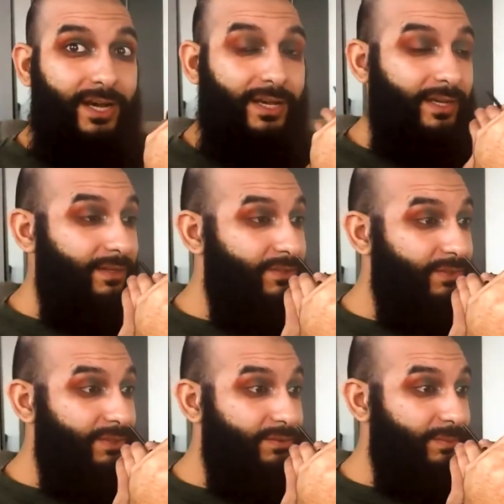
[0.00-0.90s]
I
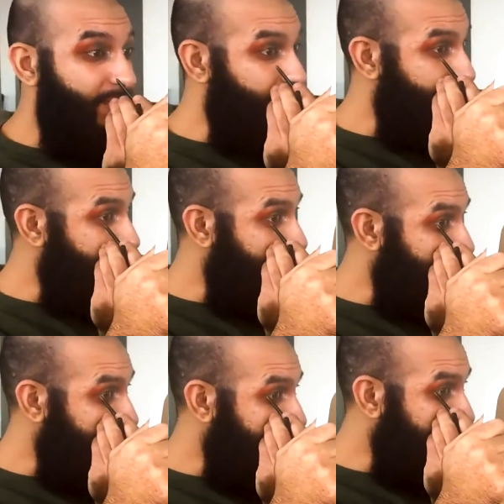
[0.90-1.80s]
sort of remind
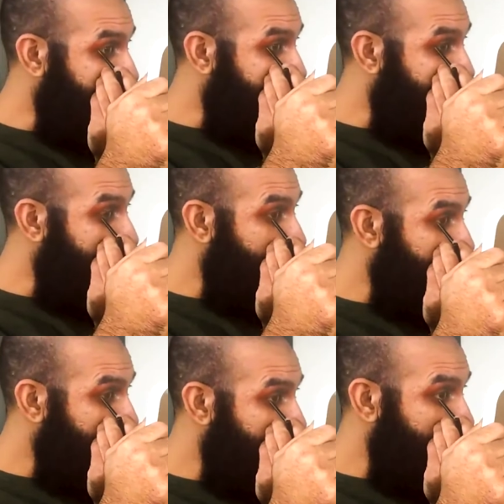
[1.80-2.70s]
myself that, you know, community
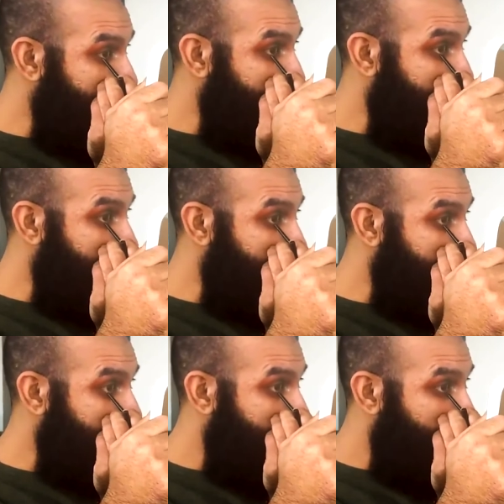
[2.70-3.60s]
is really important
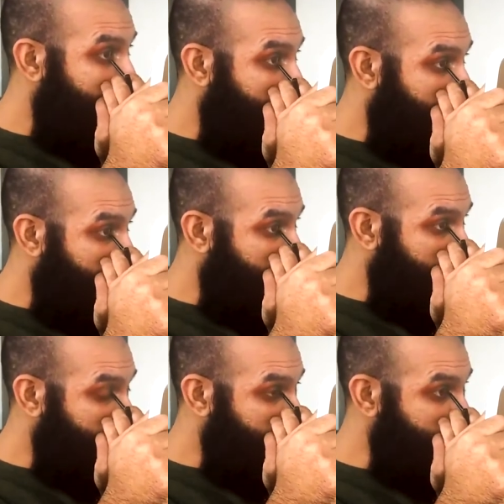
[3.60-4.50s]
and
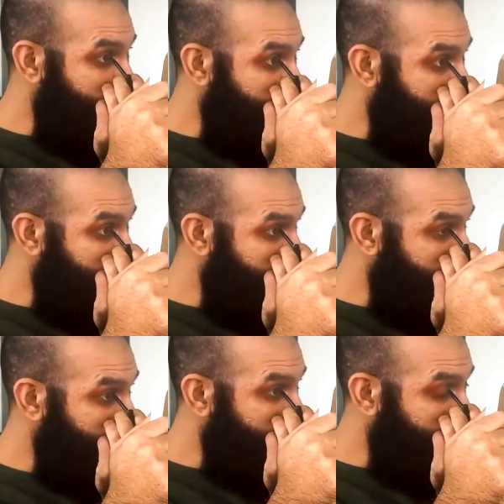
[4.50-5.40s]
it's not something we should
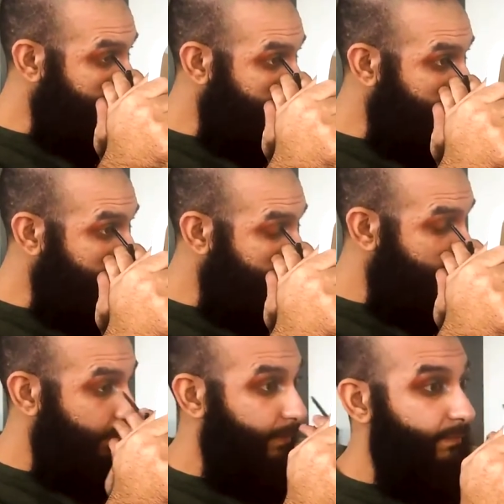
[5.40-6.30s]
ever forget.
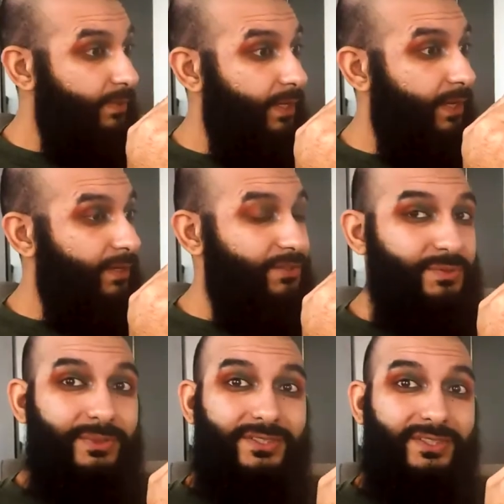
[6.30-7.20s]
And it
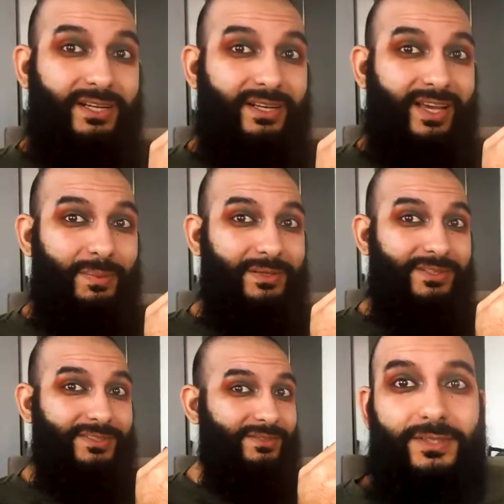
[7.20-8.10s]
just brings a lot of
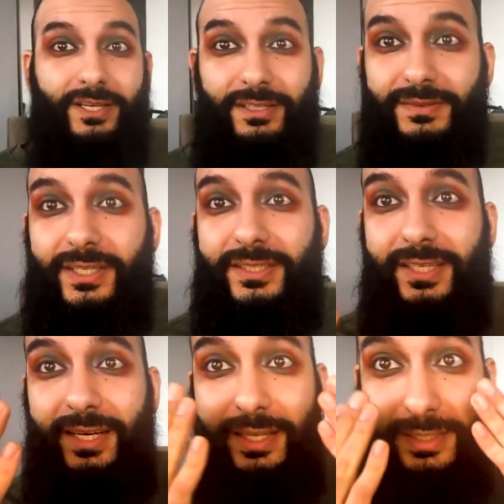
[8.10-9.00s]
happiness. So now I've got the
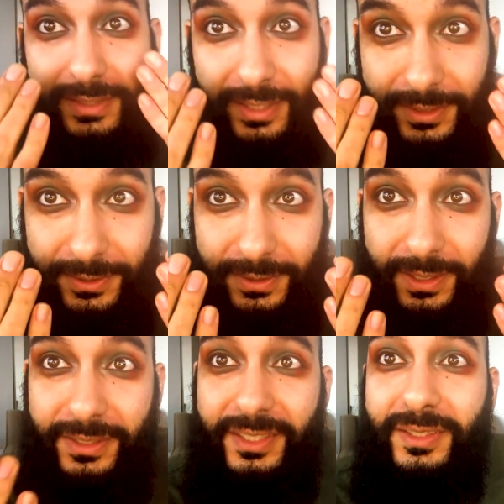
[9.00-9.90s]
eyeliner.
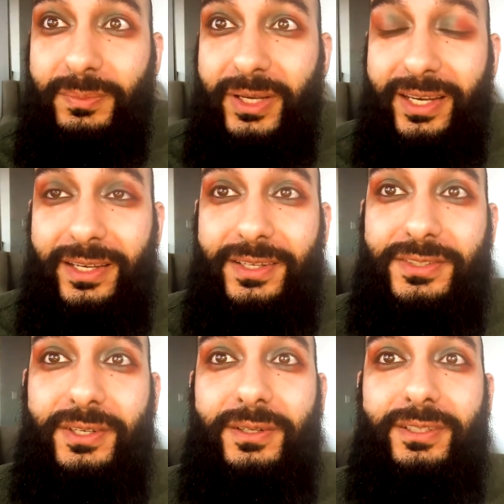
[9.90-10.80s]
I think my
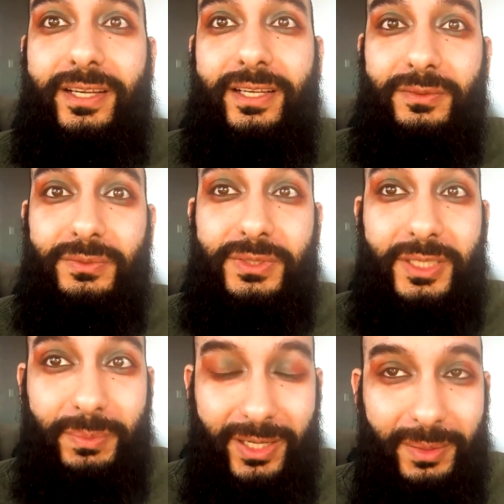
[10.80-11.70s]
eyes are
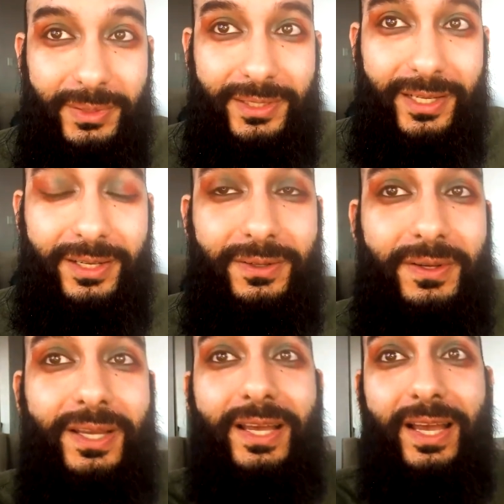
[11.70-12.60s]
really popping now.
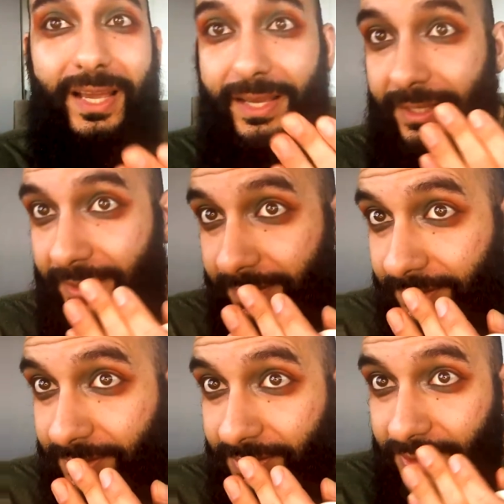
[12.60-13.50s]

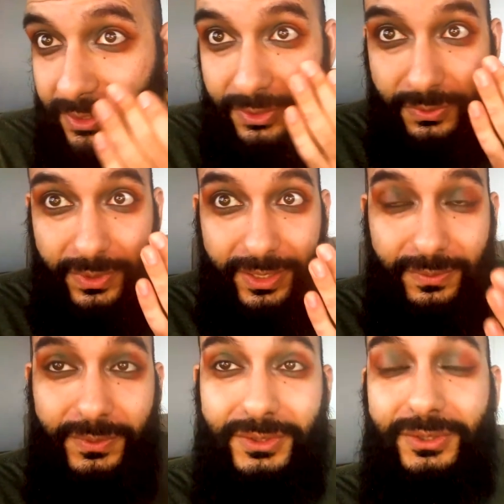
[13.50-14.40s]
And so what
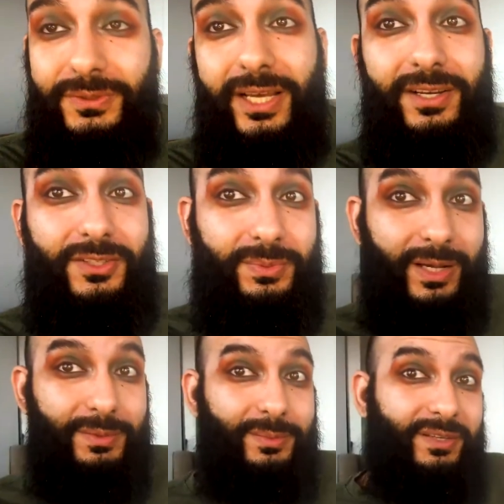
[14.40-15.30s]
we'll do now is
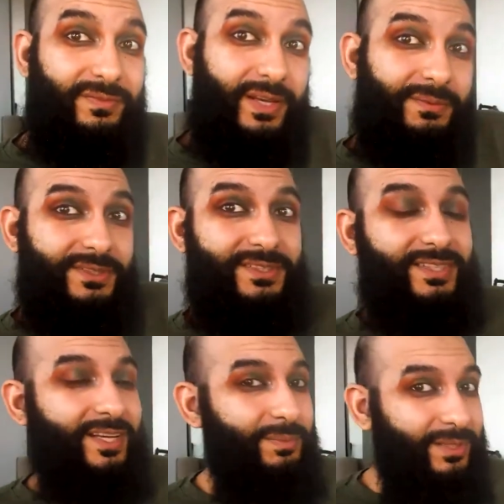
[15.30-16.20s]
probably my favorite
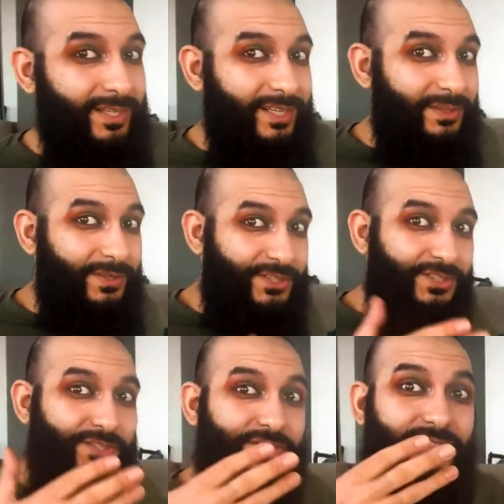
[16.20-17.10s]
step, which
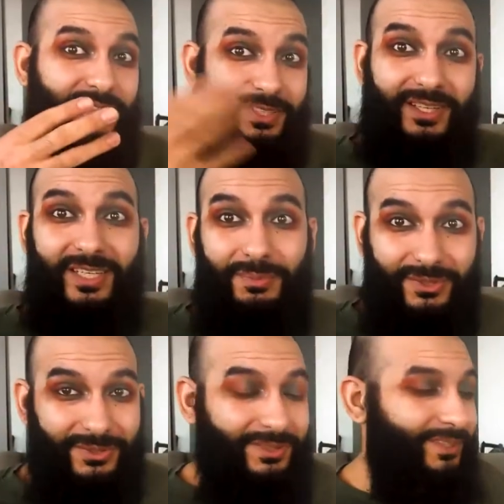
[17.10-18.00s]
is just cleaning up the
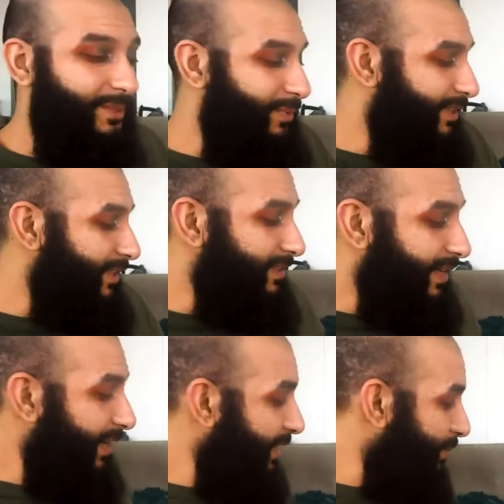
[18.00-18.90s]
whole look, because
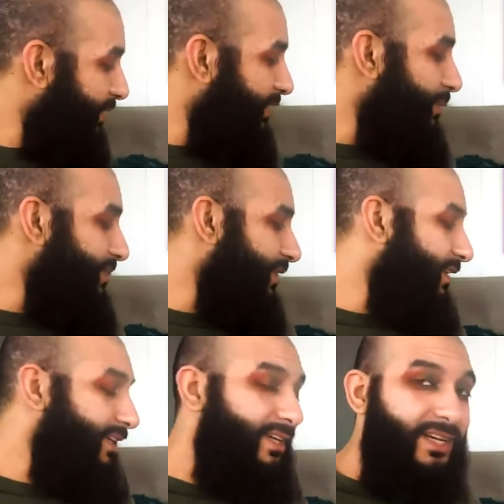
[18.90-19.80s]
I am
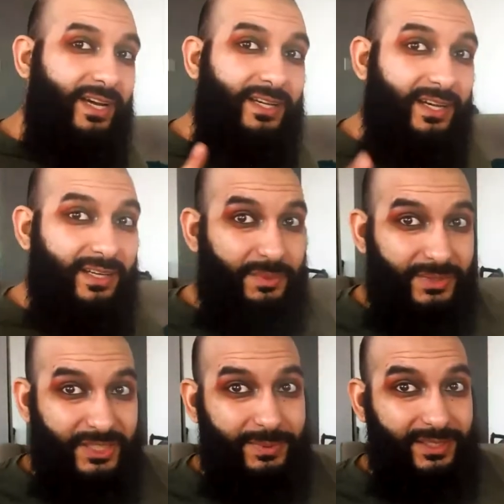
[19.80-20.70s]
clumsy. I cannot
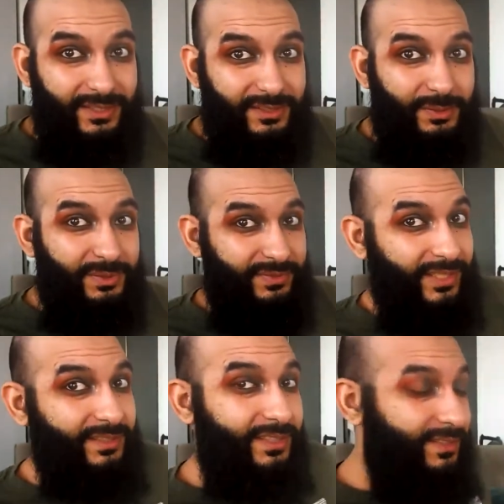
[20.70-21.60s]
be expected to
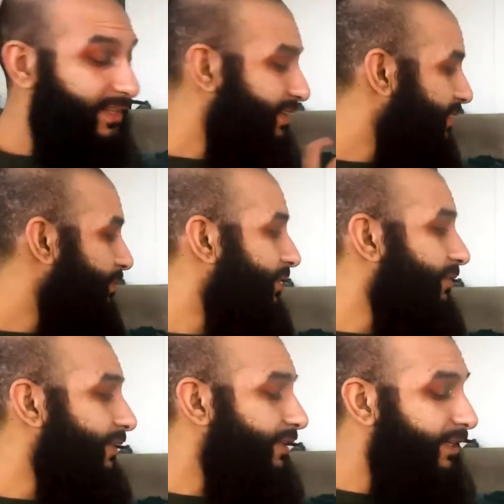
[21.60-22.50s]
perfect things as I'm
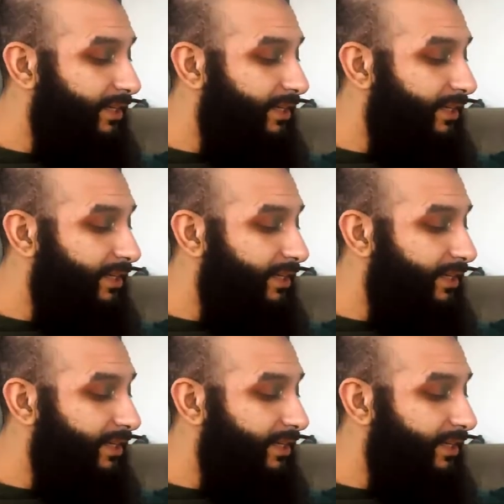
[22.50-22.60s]
going.